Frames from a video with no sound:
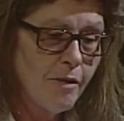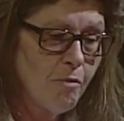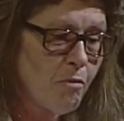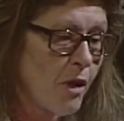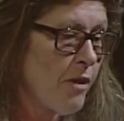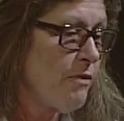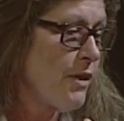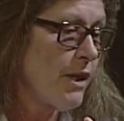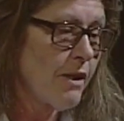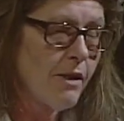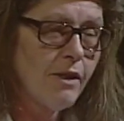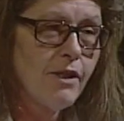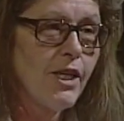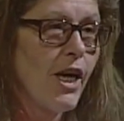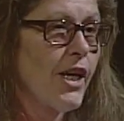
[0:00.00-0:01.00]
perfect,
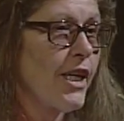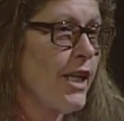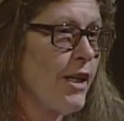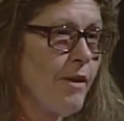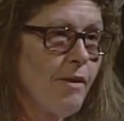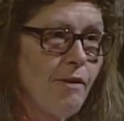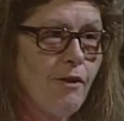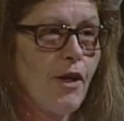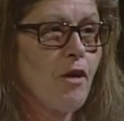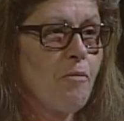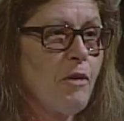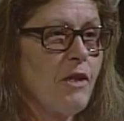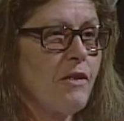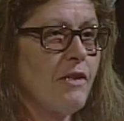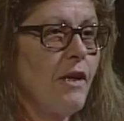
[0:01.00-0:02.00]
targeted
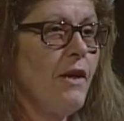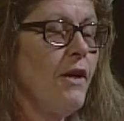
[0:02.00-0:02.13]
therapies.